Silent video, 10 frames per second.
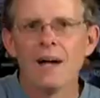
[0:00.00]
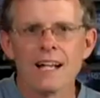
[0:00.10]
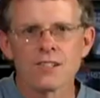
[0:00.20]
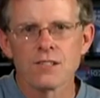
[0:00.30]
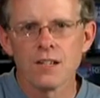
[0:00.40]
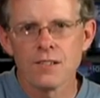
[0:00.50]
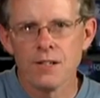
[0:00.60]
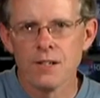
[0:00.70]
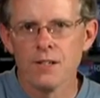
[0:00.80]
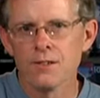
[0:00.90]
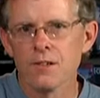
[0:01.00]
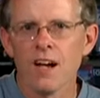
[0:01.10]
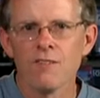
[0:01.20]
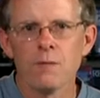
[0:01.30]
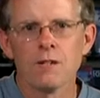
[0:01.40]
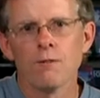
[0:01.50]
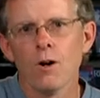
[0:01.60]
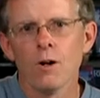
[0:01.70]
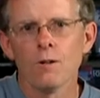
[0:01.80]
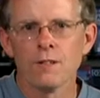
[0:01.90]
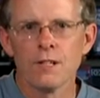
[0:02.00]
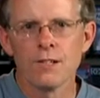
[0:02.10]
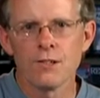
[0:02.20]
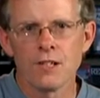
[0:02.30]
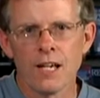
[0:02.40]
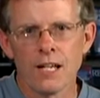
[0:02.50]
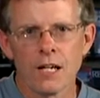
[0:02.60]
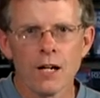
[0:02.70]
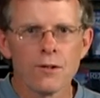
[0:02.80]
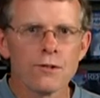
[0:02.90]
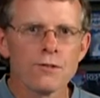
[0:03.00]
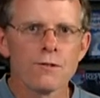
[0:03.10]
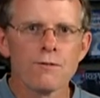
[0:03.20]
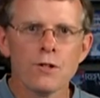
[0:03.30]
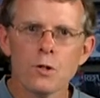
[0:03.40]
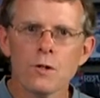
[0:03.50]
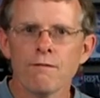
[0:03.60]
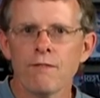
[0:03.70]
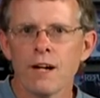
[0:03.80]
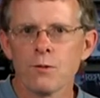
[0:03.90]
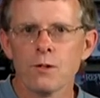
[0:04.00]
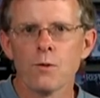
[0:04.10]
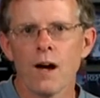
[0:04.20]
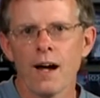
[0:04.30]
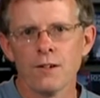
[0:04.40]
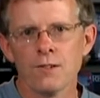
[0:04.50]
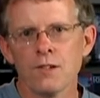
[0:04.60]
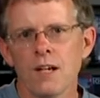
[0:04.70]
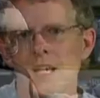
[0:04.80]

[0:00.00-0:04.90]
the past dozen years, I've been involved in educating hundreds of new and veteran riders